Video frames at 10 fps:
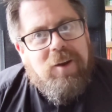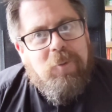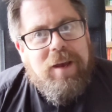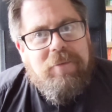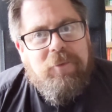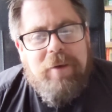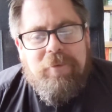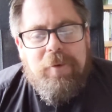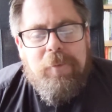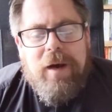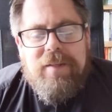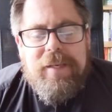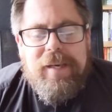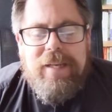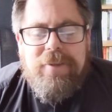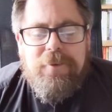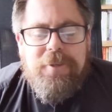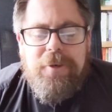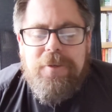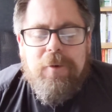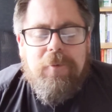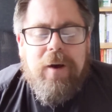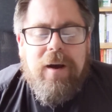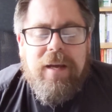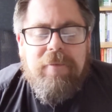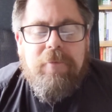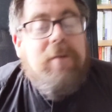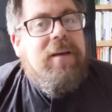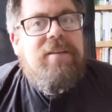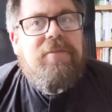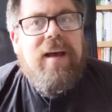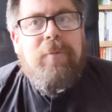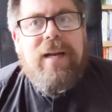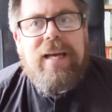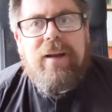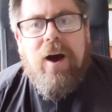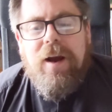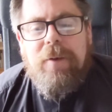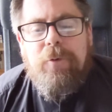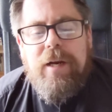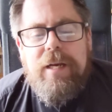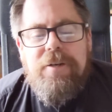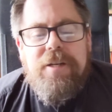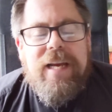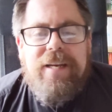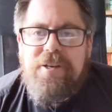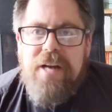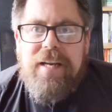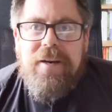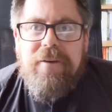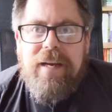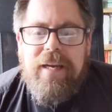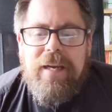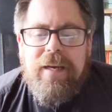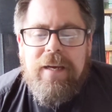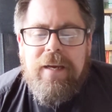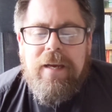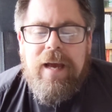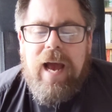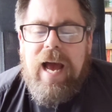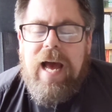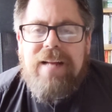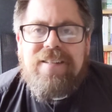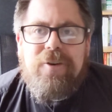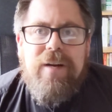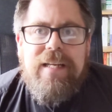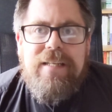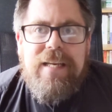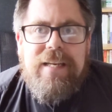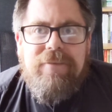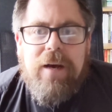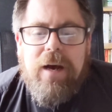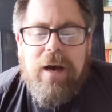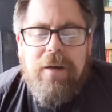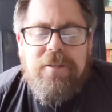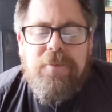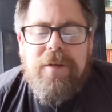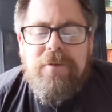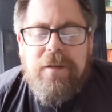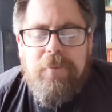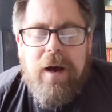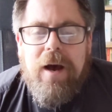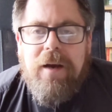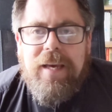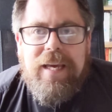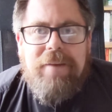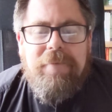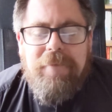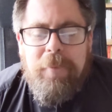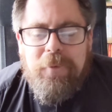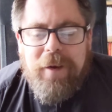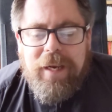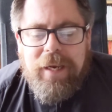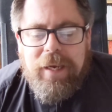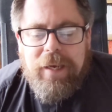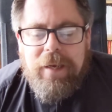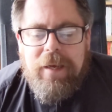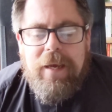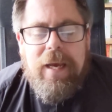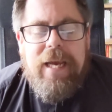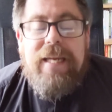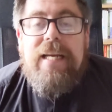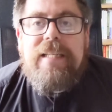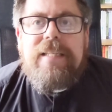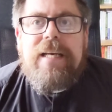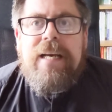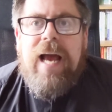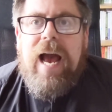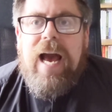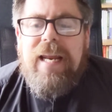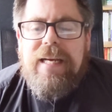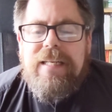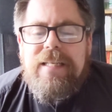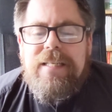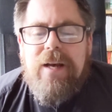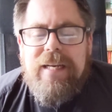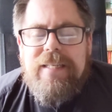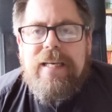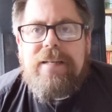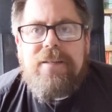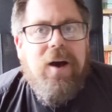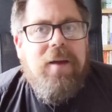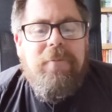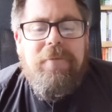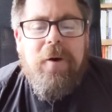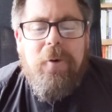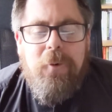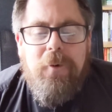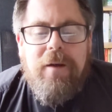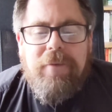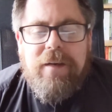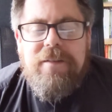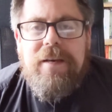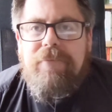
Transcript: With Reverend Martin Little due to arrive with his family in Highbridge in January, and Chris in the Huntspills and Mark in February. It is an exciting time for all of us